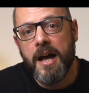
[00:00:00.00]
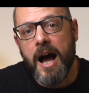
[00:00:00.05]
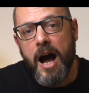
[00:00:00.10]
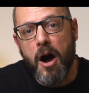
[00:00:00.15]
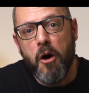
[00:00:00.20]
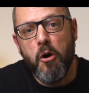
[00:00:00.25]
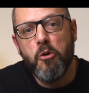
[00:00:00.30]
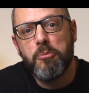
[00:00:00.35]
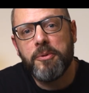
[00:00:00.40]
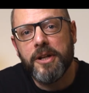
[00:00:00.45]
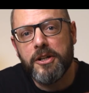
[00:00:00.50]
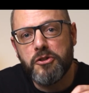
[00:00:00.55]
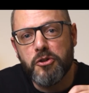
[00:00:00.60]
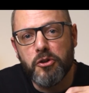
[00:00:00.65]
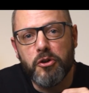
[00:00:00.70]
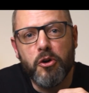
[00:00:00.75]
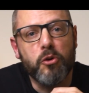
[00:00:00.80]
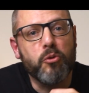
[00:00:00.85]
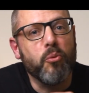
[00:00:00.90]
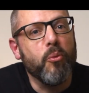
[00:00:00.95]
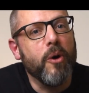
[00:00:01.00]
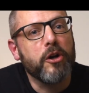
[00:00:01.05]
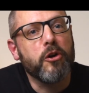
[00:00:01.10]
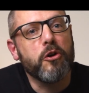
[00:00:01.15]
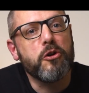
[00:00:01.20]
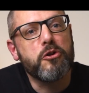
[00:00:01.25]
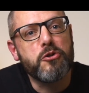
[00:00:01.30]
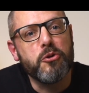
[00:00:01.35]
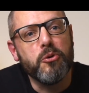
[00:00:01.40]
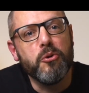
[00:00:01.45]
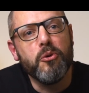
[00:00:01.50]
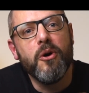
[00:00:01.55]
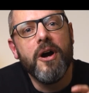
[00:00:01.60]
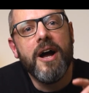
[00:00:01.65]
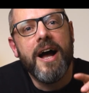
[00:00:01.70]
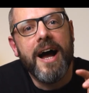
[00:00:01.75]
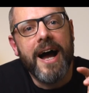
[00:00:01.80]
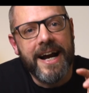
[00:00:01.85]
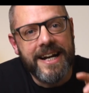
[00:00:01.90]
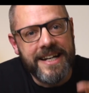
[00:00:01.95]
I hope that you got one or two
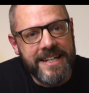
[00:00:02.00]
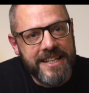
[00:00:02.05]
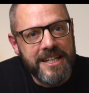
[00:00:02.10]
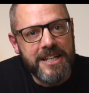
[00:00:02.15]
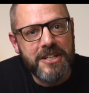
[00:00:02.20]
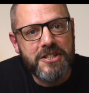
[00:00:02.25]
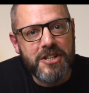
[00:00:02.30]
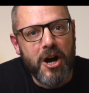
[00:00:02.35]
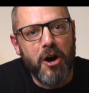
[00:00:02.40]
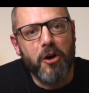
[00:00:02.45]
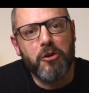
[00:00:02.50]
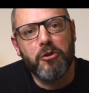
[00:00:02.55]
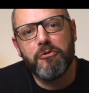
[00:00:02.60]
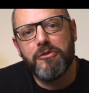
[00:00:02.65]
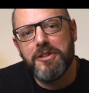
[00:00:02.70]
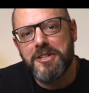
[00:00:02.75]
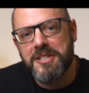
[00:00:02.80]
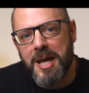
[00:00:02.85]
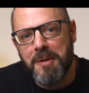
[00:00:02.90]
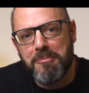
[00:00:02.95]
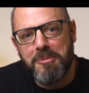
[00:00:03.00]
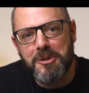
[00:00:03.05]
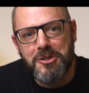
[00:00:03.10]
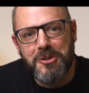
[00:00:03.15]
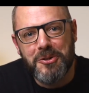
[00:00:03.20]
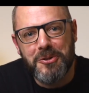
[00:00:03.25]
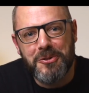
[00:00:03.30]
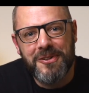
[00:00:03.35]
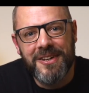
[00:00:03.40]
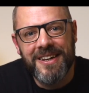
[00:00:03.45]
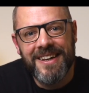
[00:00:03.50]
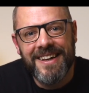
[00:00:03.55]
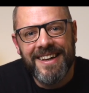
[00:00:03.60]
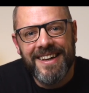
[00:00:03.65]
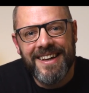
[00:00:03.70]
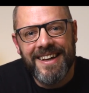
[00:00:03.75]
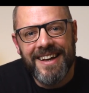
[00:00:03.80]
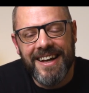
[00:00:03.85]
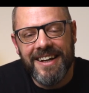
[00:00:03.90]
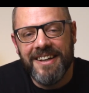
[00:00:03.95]
ideas out of this episode.
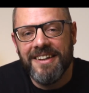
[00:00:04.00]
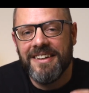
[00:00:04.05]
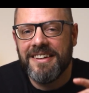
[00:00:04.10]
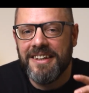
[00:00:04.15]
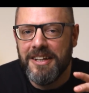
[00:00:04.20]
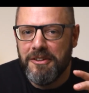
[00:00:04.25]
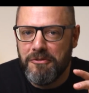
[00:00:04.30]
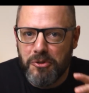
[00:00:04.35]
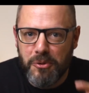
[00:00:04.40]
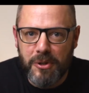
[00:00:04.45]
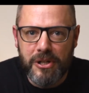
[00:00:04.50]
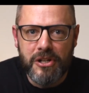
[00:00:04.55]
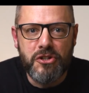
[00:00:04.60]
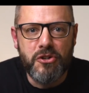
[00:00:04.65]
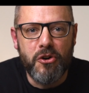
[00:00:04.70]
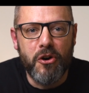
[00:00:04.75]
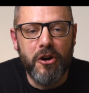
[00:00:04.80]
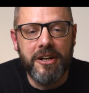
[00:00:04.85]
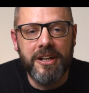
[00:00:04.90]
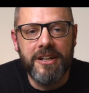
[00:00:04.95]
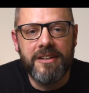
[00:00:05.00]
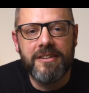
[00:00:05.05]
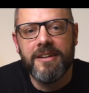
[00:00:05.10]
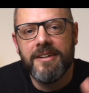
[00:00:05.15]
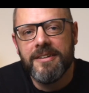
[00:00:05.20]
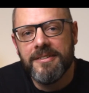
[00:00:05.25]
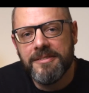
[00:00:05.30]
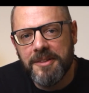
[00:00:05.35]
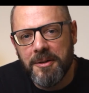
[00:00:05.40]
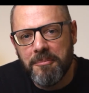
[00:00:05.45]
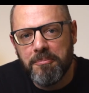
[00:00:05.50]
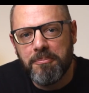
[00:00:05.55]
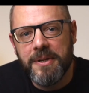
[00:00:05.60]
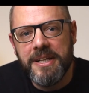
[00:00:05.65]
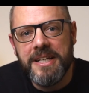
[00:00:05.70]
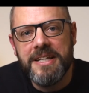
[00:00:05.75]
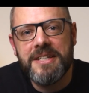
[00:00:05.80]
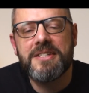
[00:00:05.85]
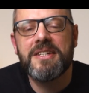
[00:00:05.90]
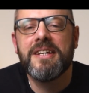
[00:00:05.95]
And if you enjoyed it, then
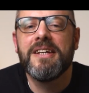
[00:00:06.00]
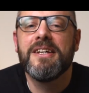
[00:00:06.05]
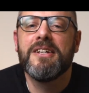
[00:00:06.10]
please